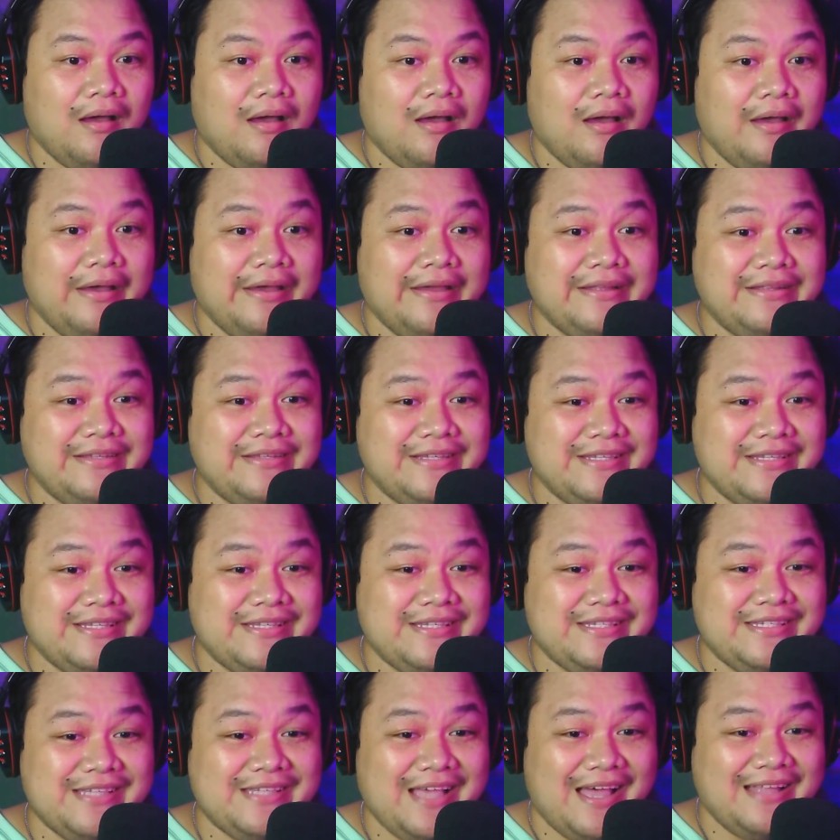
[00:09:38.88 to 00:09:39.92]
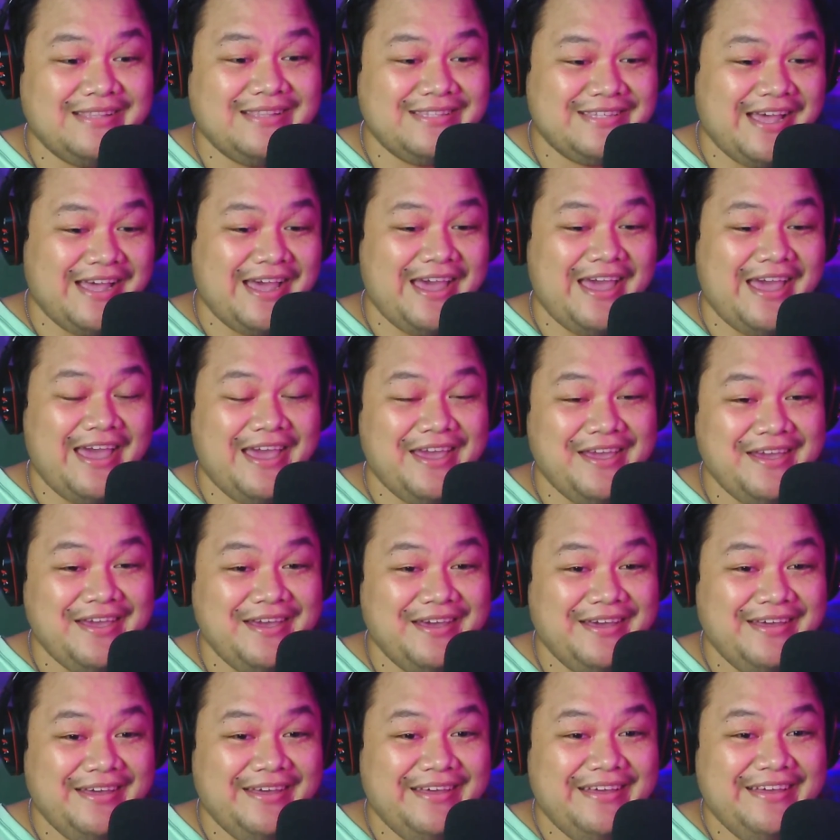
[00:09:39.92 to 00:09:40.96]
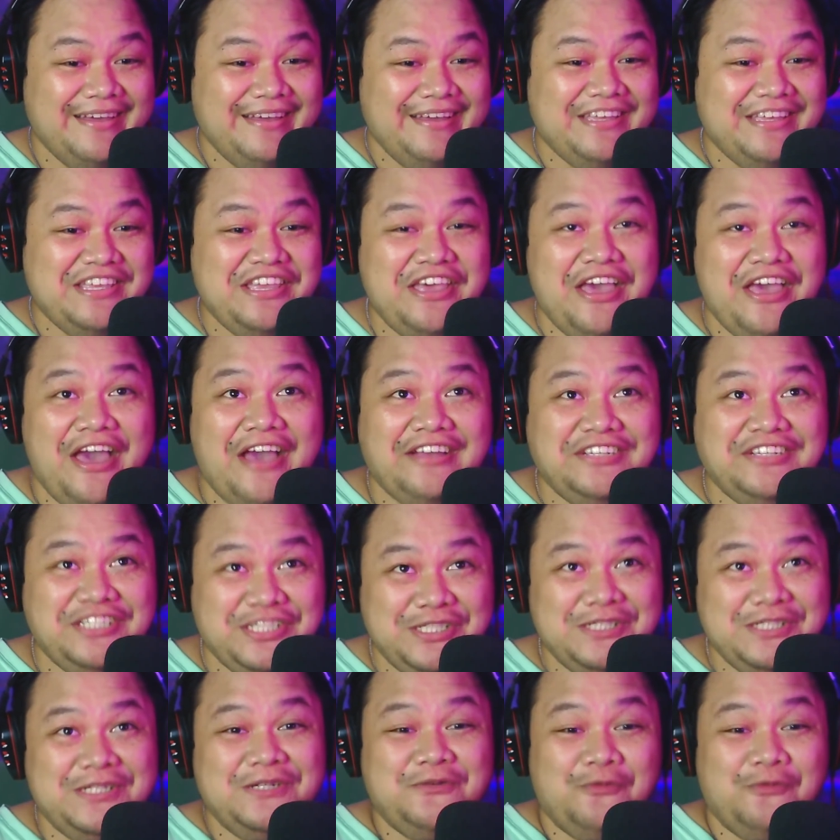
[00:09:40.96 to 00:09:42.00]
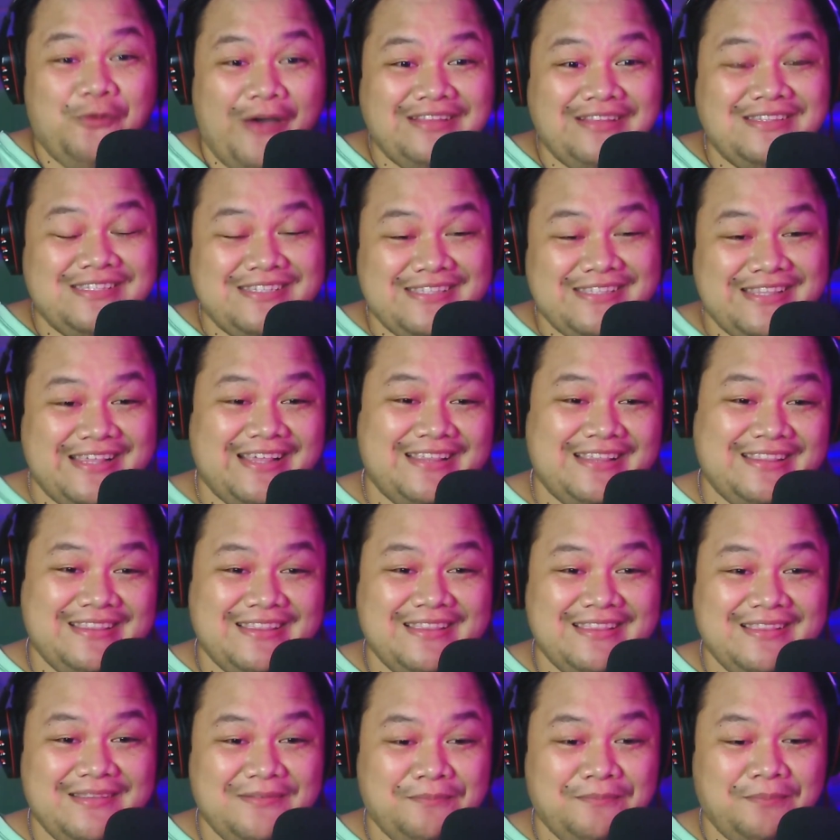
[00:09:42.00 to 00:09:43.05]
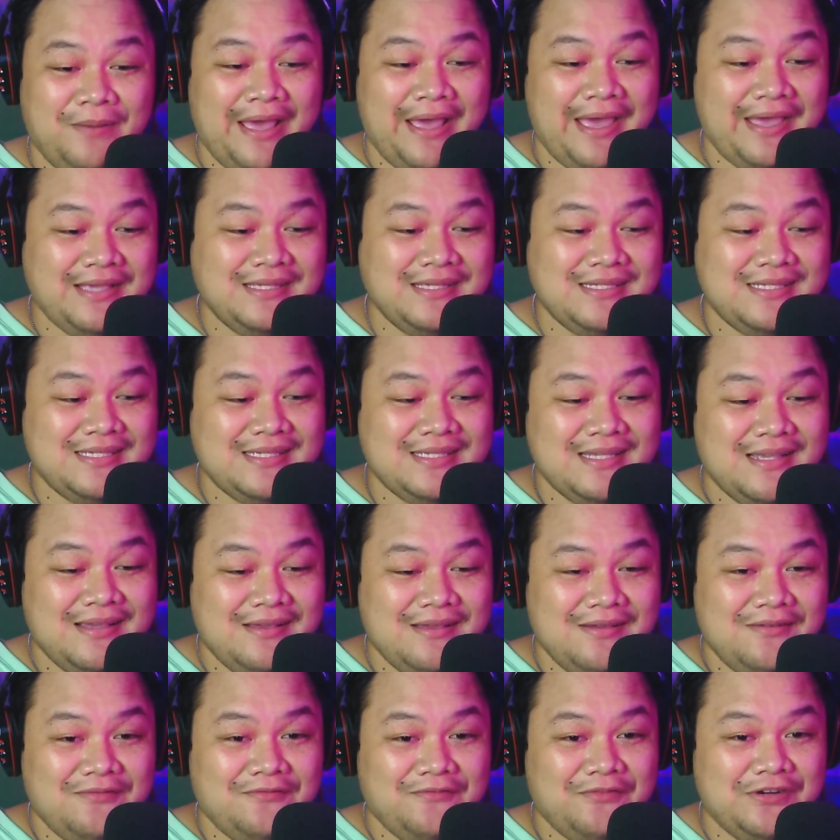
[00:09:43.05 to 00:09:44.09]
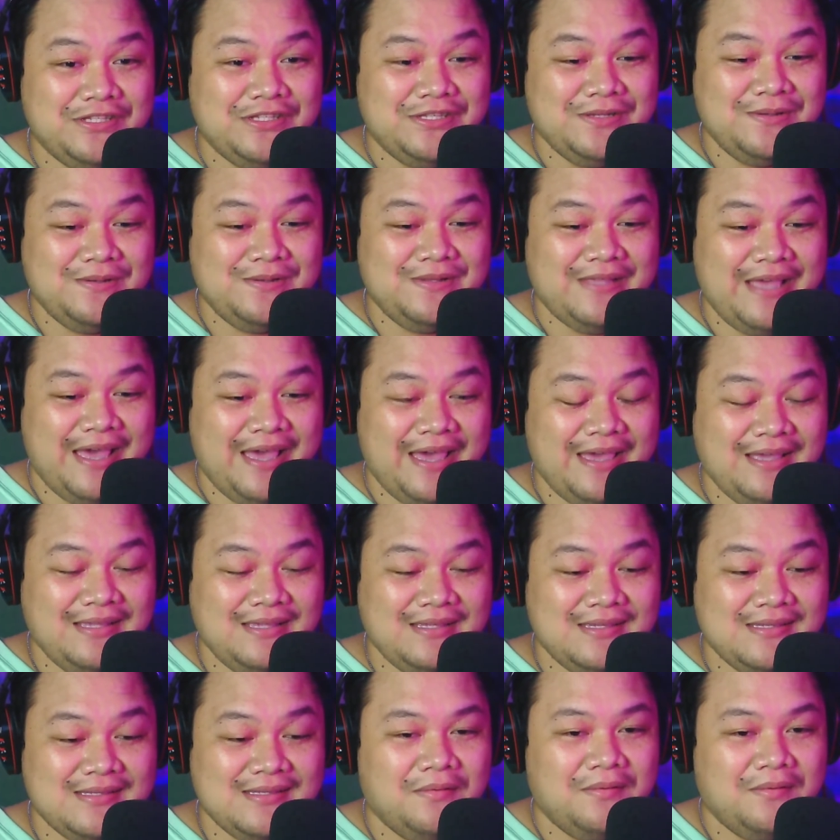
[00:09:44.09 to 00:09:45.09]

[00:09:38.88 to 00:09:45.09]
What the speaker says: It's Sunday. He Friday actually went to the place day, for 2 days.